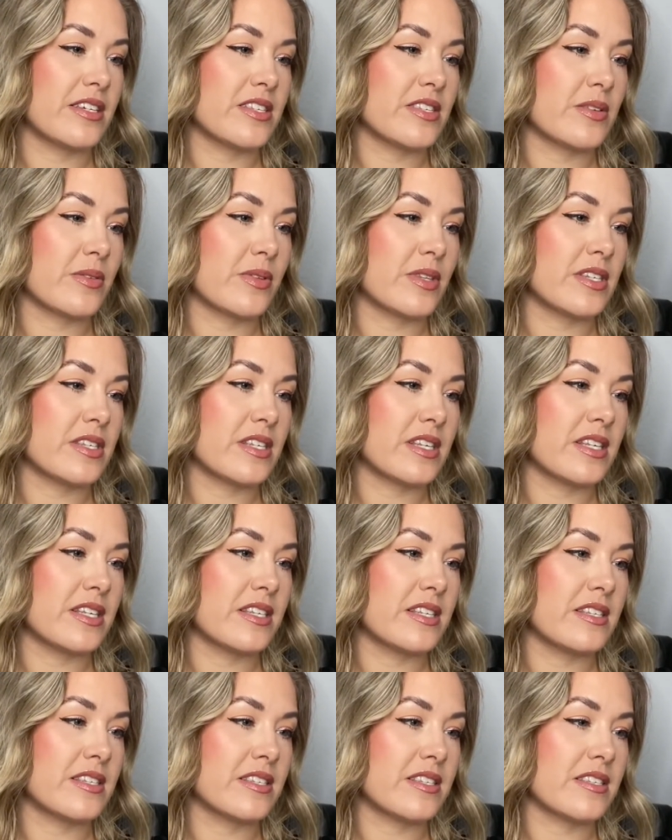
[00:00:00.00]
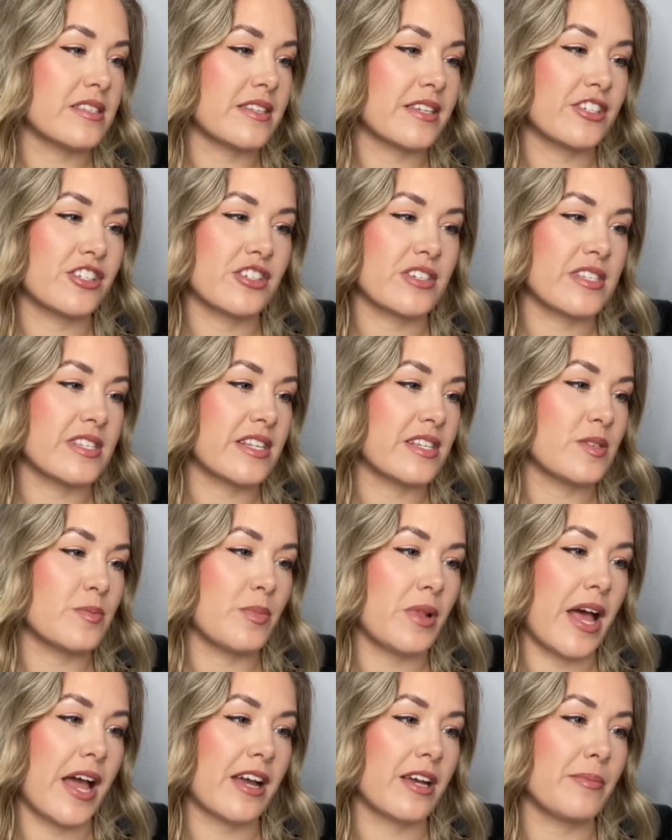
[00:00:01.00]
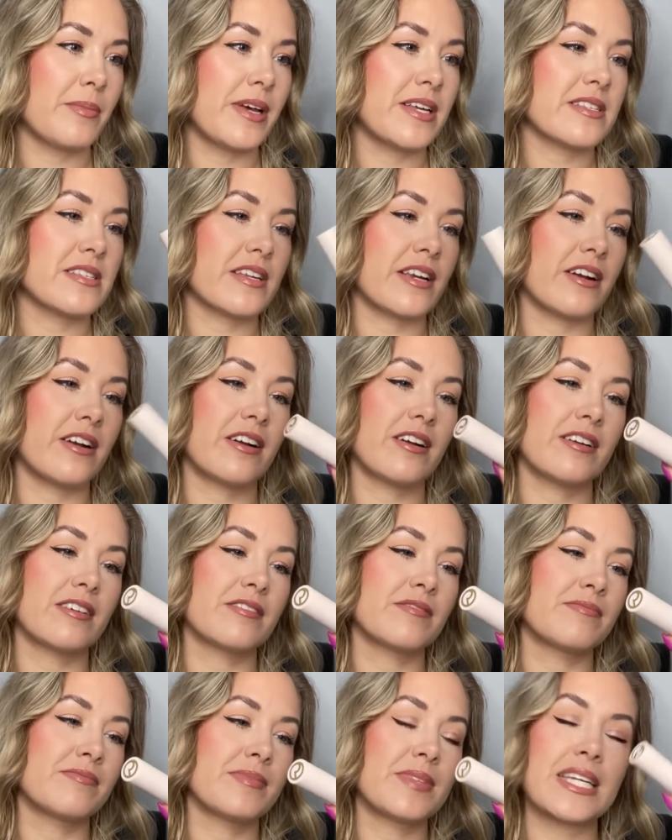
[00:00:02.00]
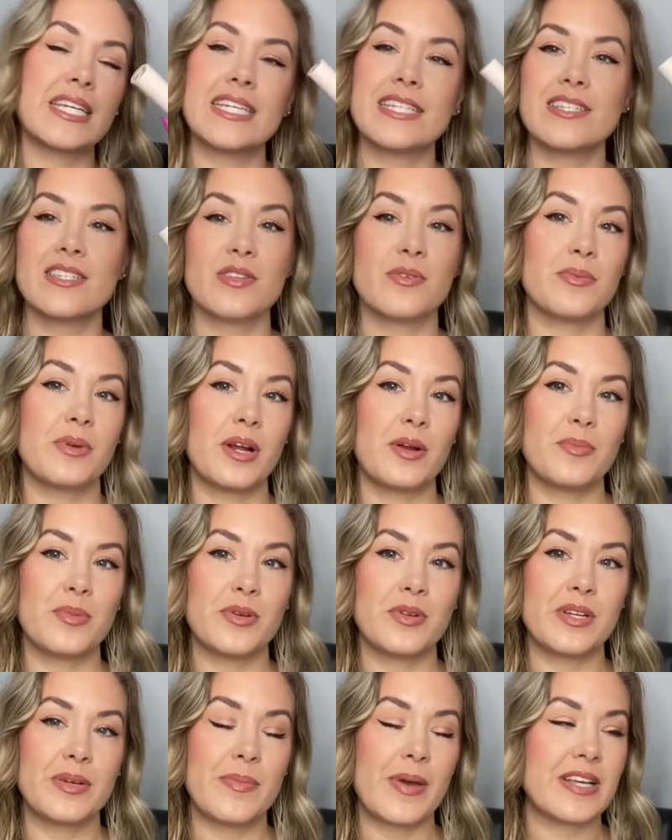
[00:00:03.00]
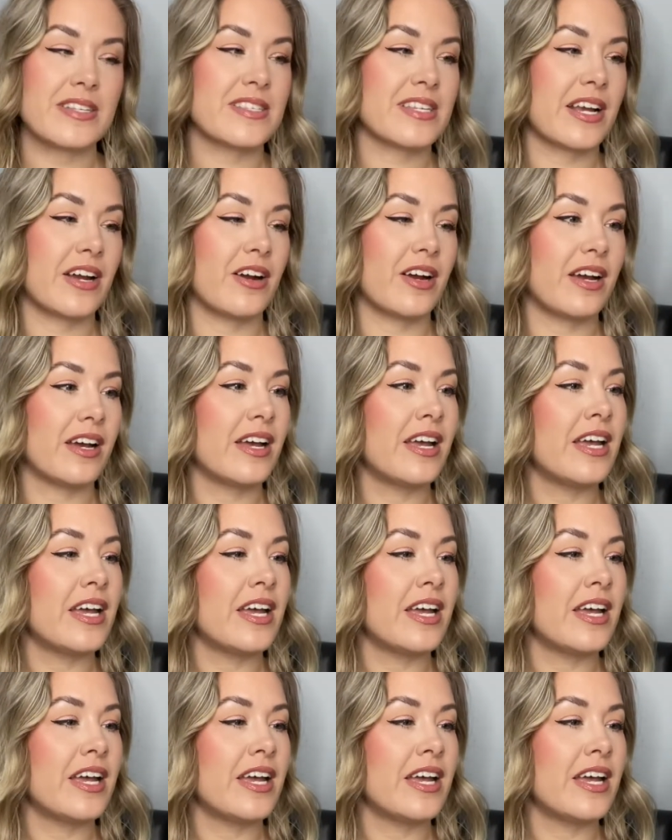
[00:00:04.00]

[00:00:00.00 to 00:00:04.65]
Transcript: So this is, it just says black mascara. It's the Rare Beauty mascara.